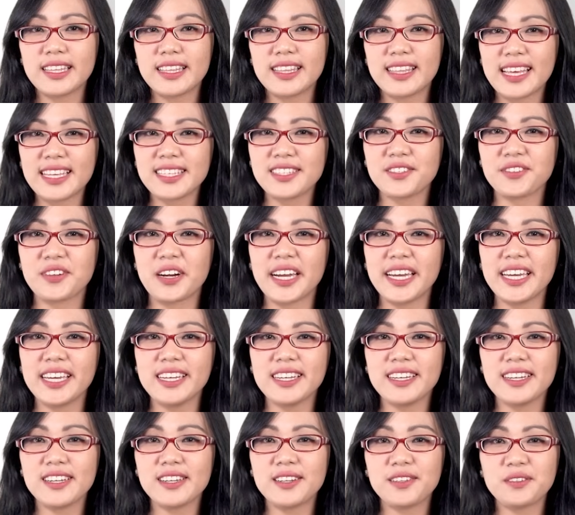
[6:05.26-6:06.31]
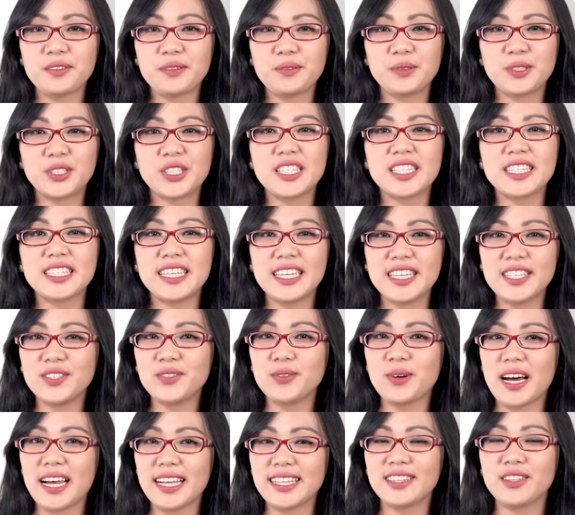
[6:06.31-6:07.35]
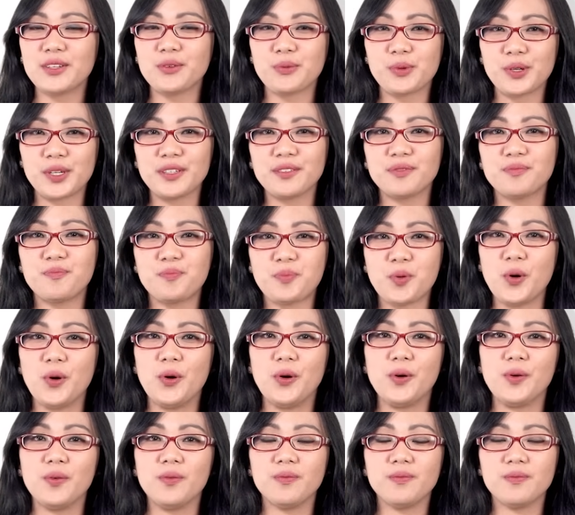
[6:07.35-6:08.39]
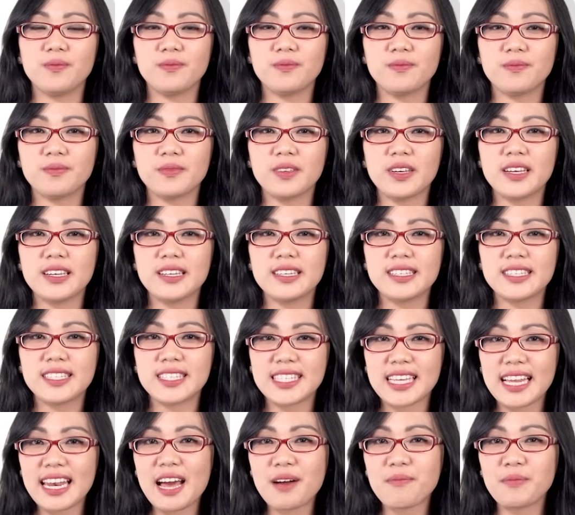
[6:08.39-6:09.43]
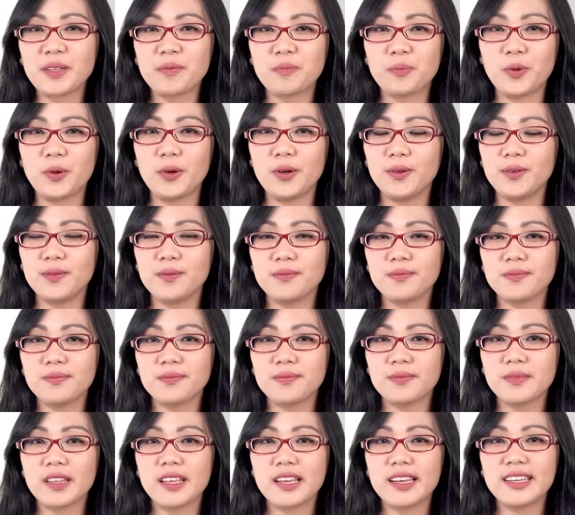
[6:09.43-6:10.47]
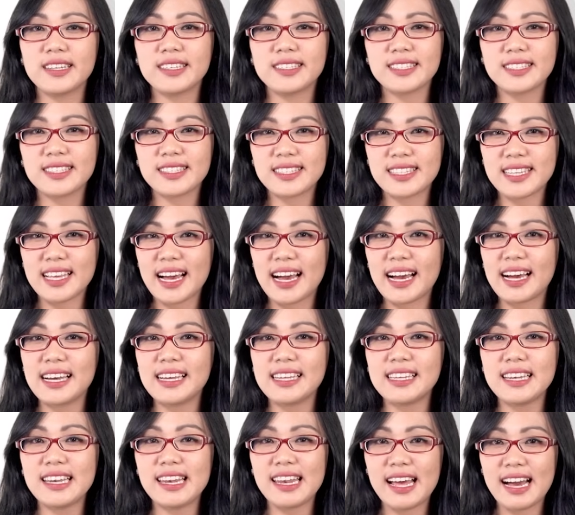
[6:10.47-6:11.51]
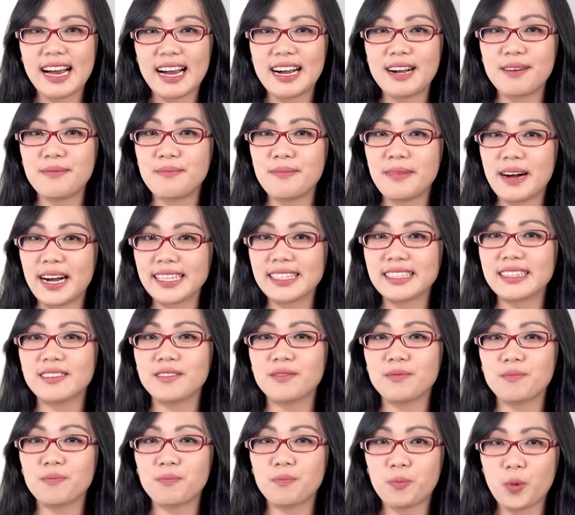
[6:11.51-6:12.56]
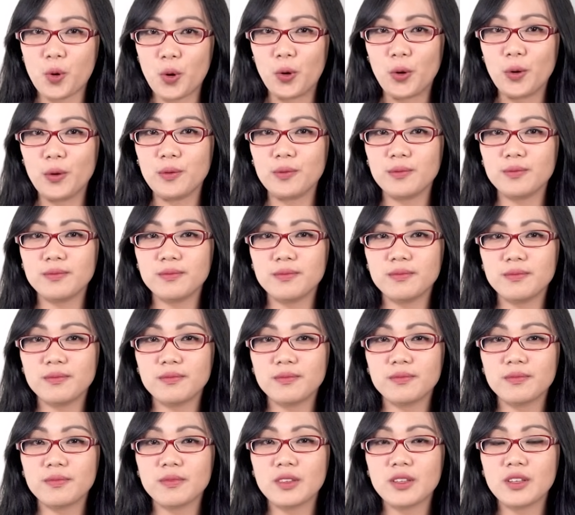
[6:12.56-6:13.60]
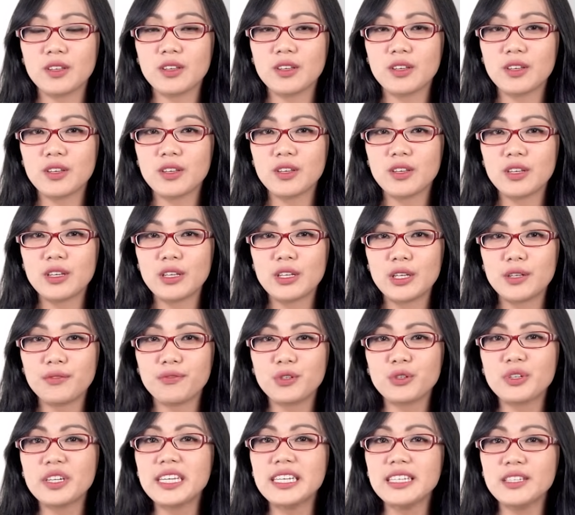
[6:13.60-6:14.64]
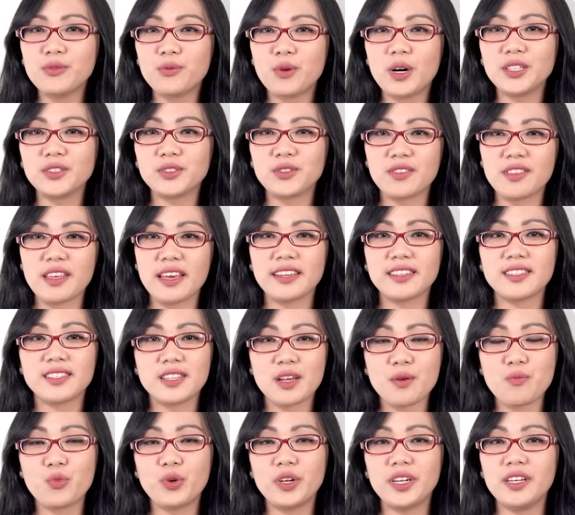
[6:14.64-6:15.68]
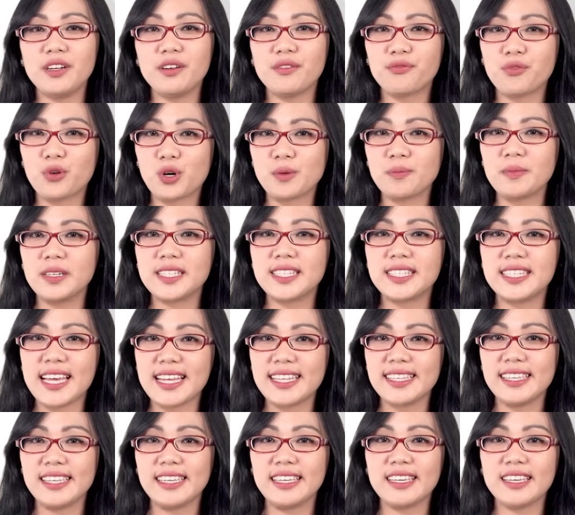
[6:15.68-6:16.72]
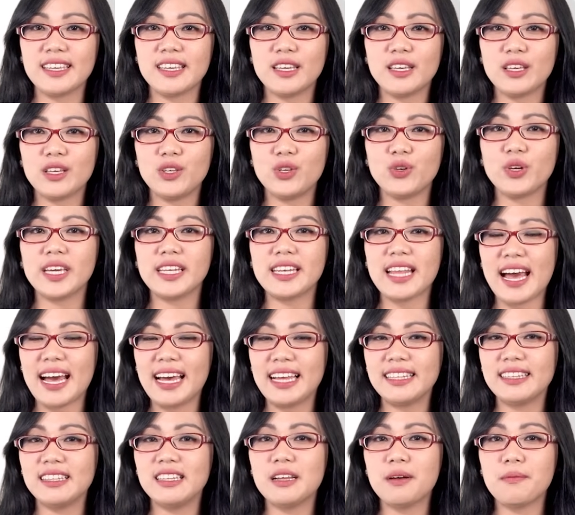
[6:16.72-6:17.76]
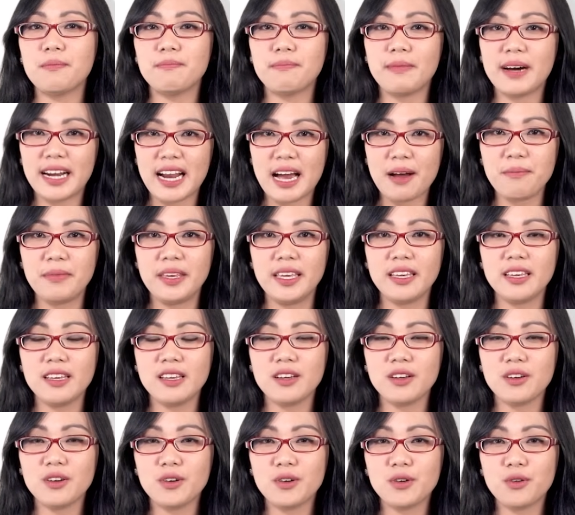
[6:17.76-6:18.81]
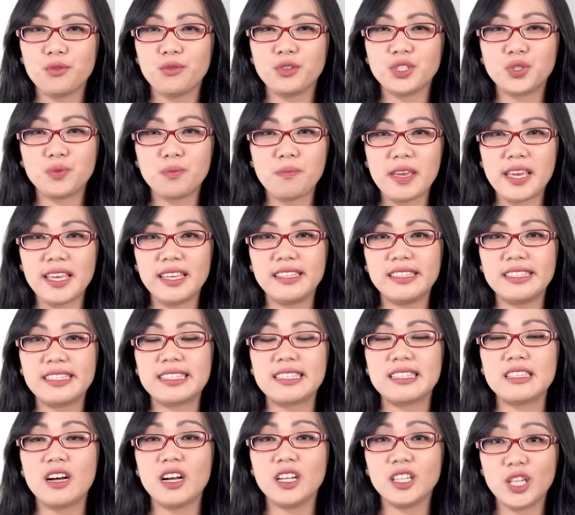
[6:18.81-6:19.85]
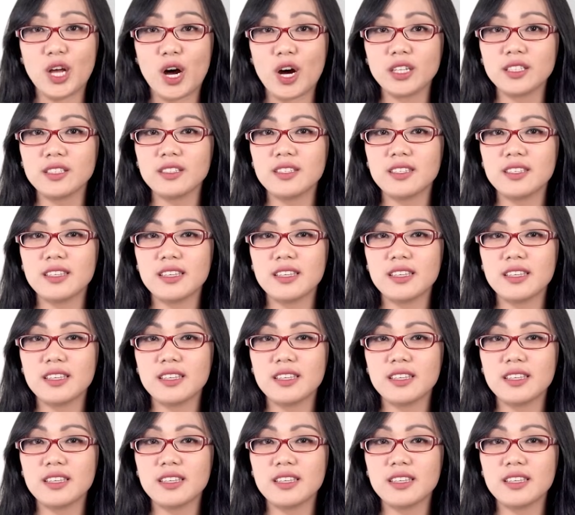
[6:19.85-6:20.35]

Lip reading: That's right. We just need to add the word po. Salamat po. Salamat po. If you really want to thank someone in a formal setting, you can add maraming, which means a lot,